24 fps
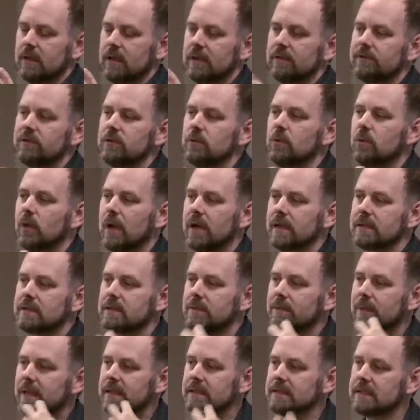If you want
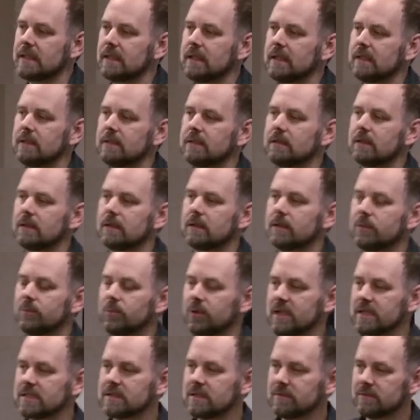to maintain an
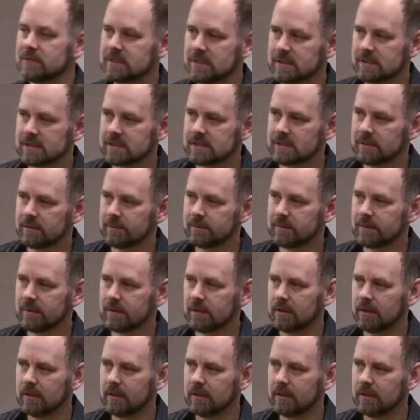oppressive system,